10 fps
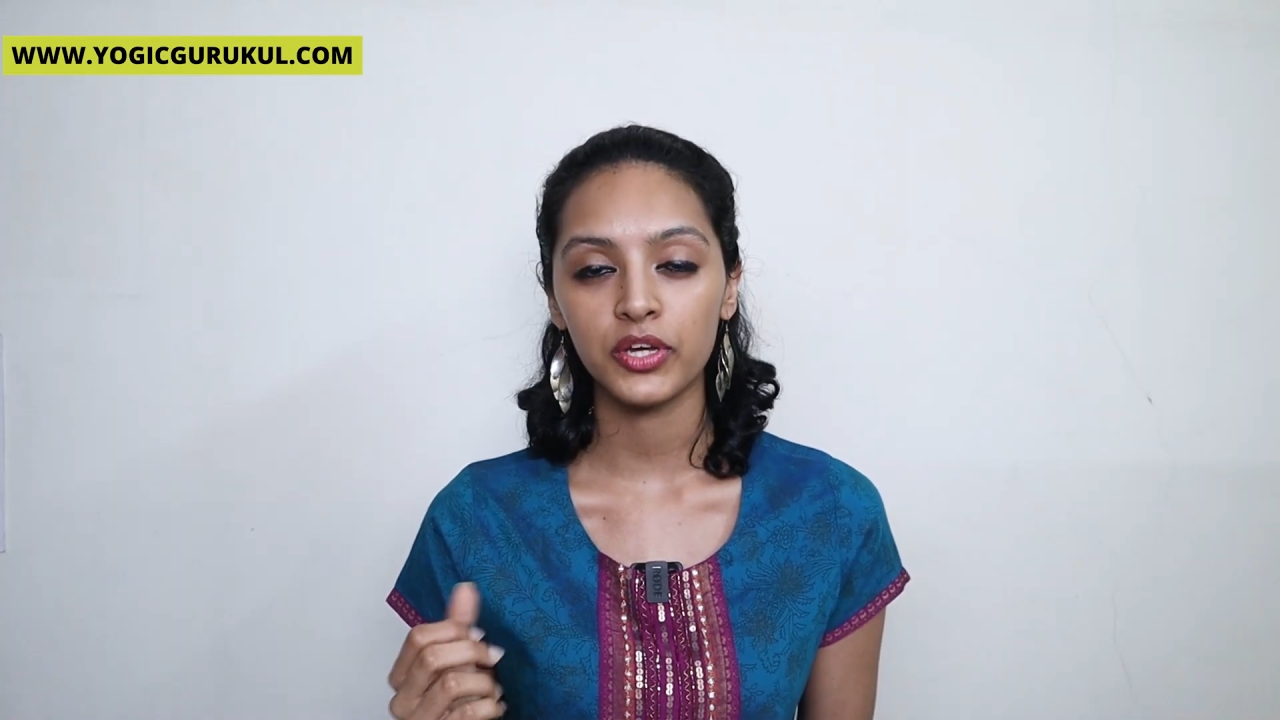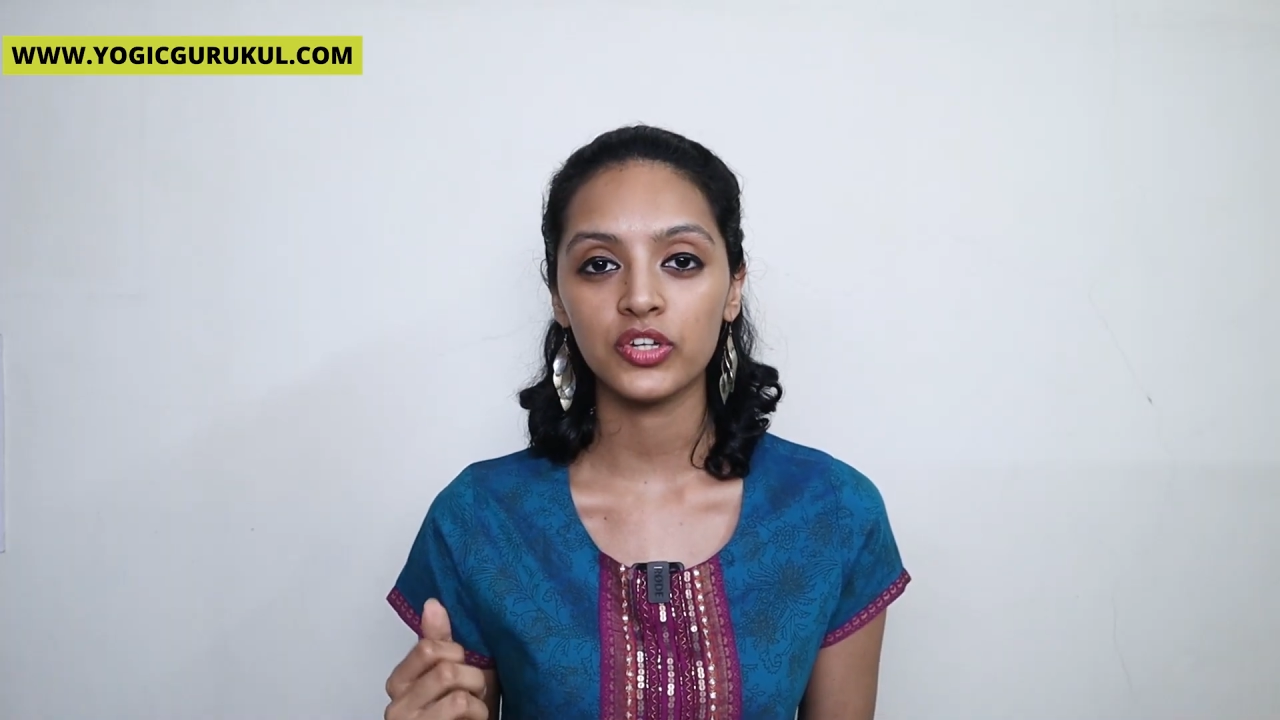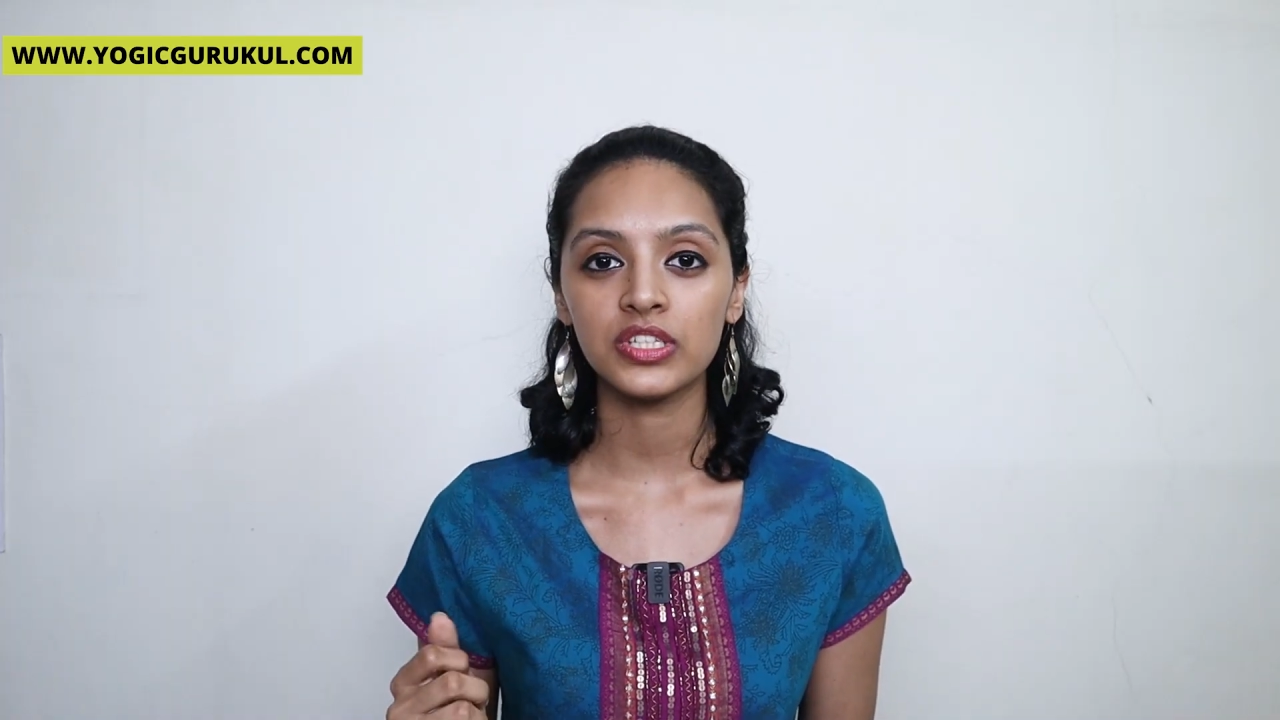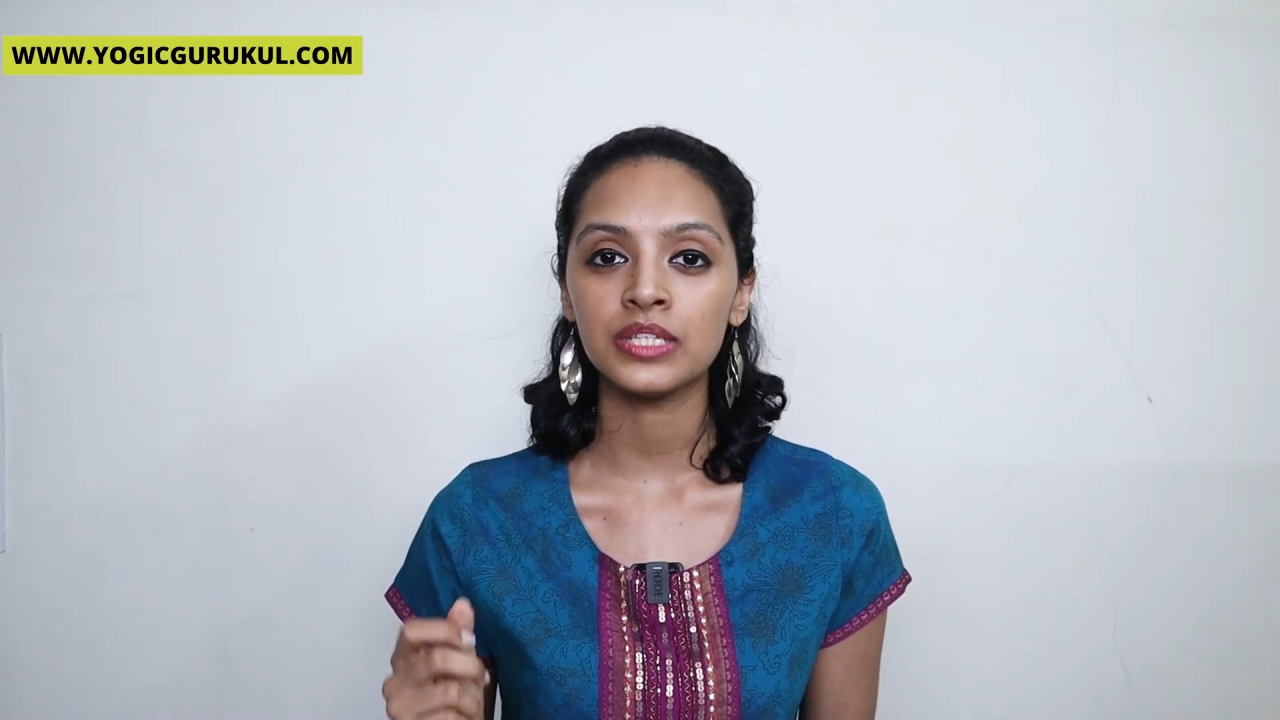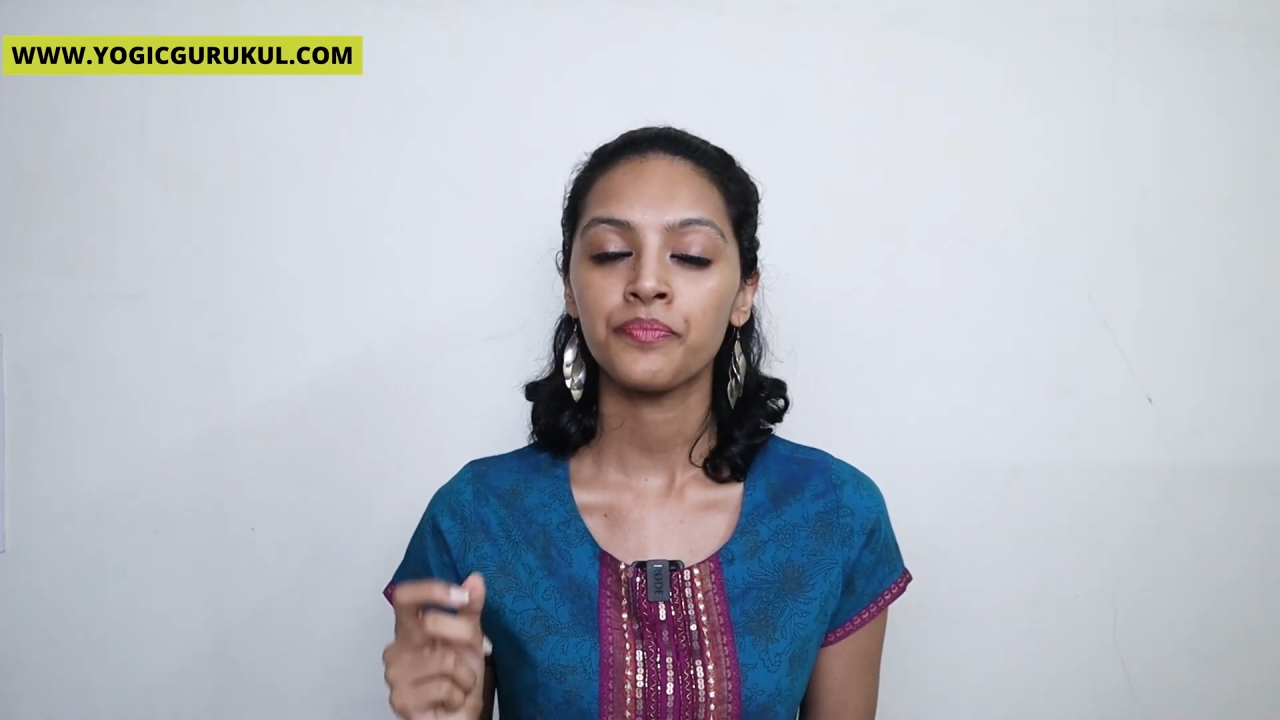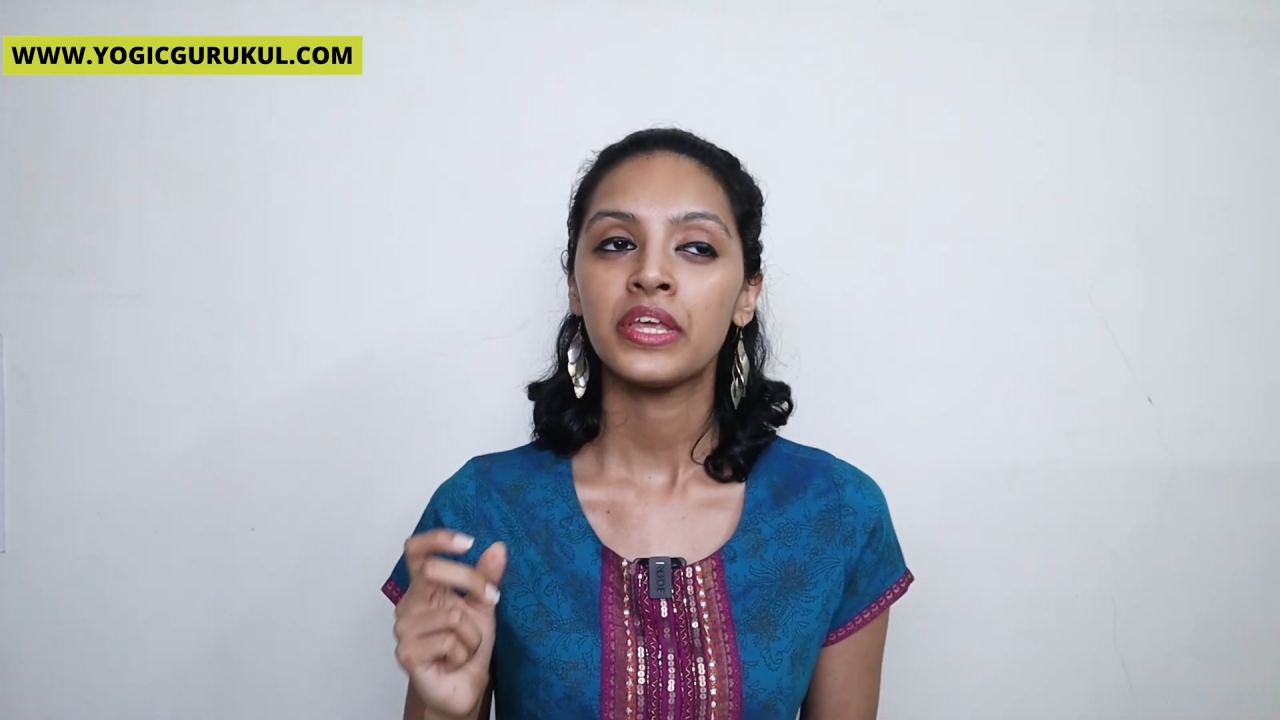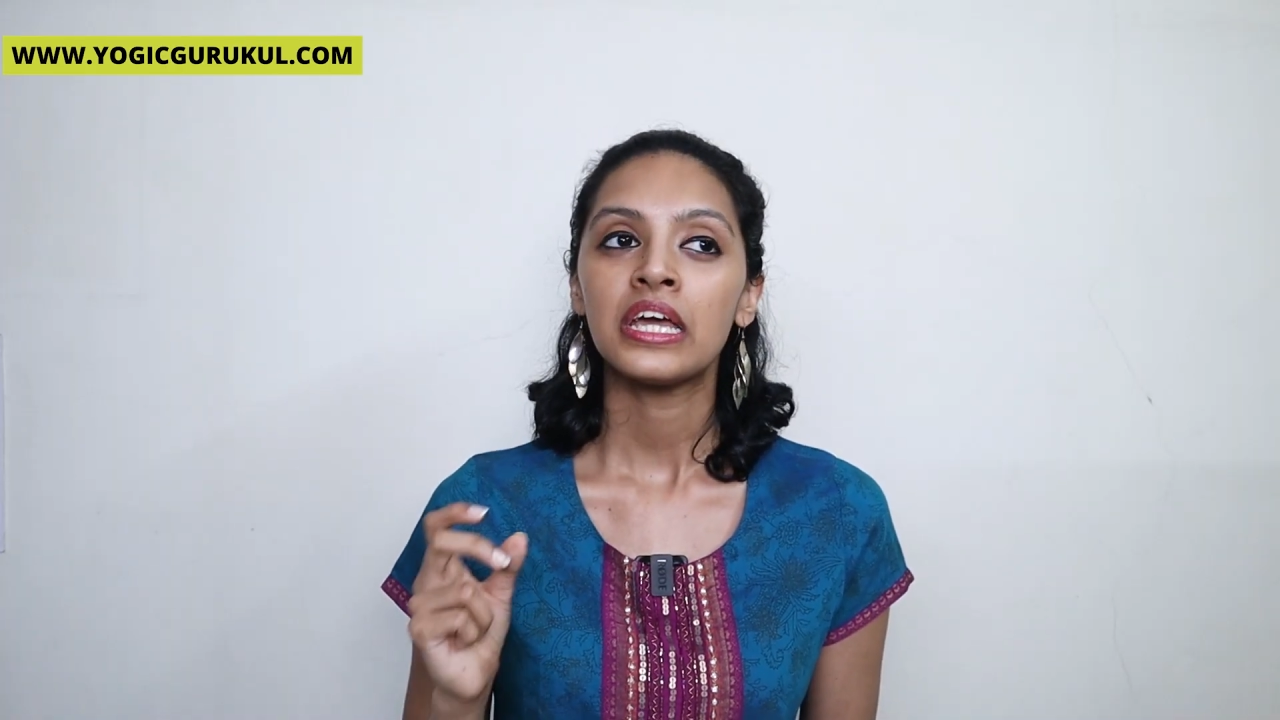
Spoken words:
Because